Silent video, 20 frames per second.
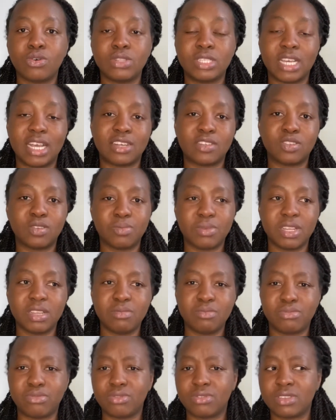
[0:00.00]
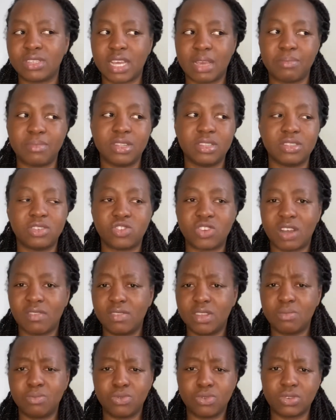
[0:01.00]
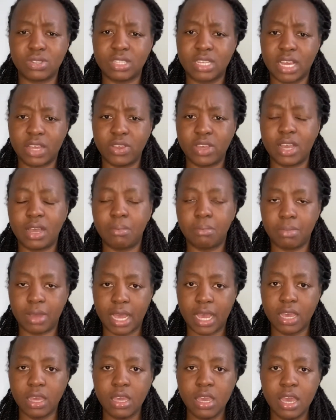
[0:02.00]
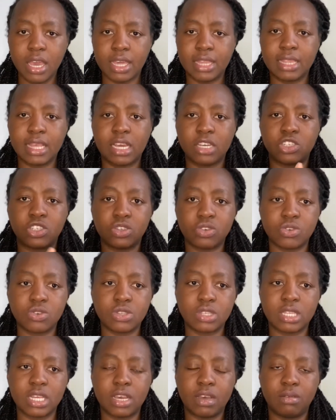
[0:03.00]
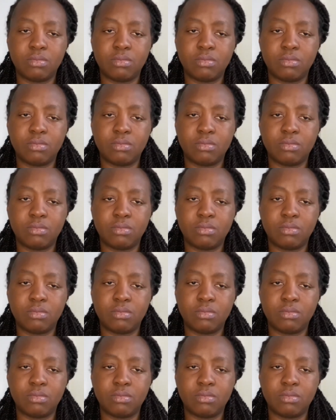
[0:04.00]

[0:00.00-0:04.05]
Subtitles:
there are so many books, I mean traveling books, that you can buy that shows